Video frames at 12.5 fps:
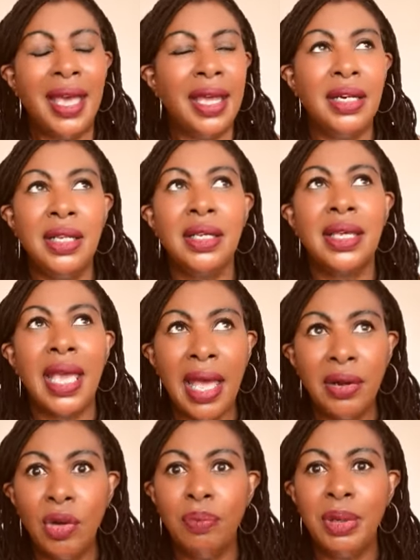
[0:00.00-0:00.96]
And it
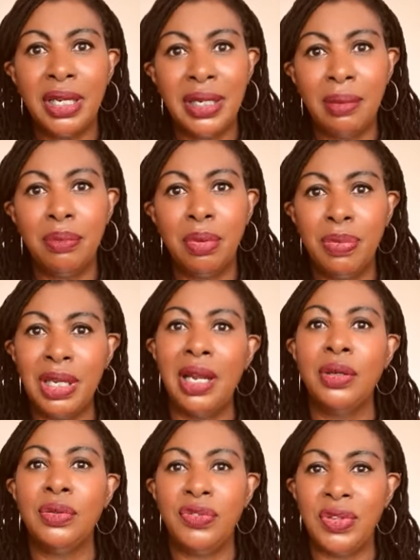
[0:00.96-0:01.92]
cannot be a number
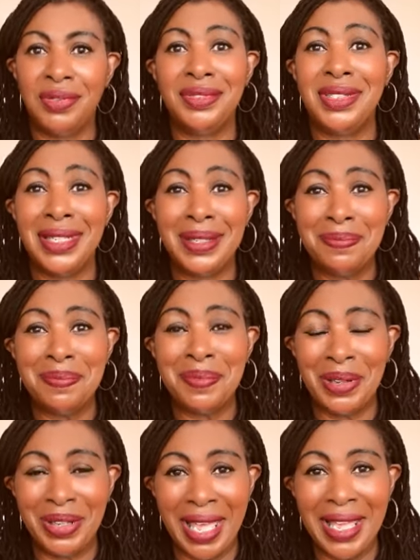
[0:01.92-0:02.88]
below 50,
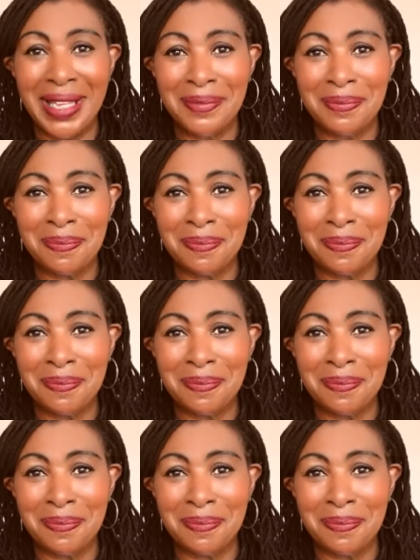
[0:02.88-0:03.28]
okay?